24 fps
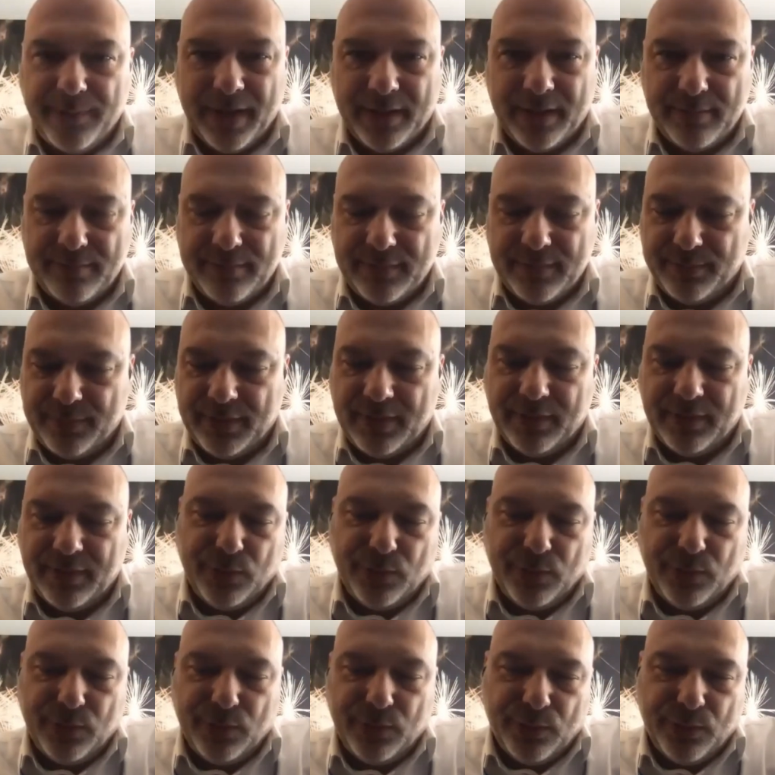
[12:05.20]
feedback.
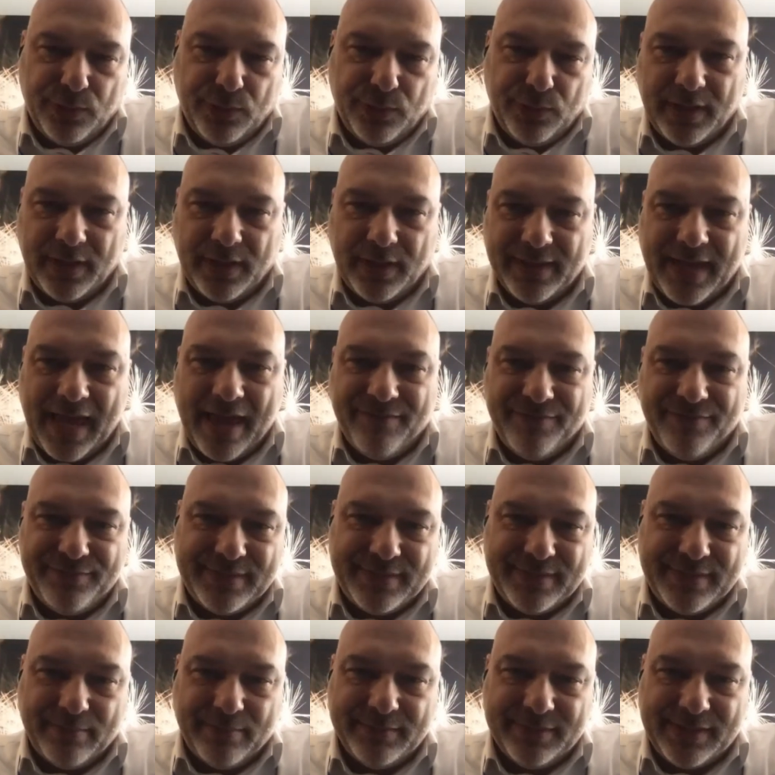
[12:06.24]
You gave
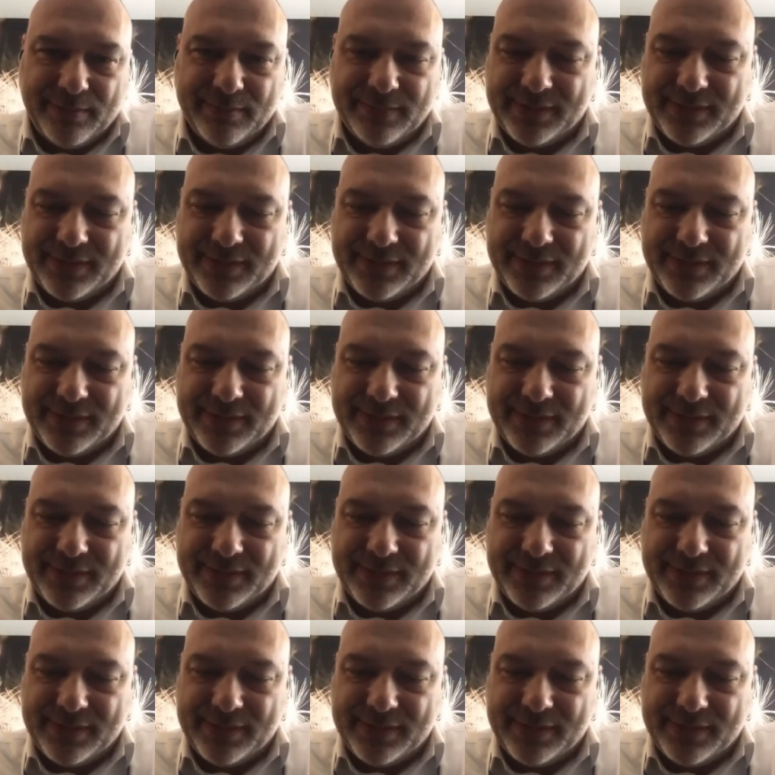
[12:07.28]
some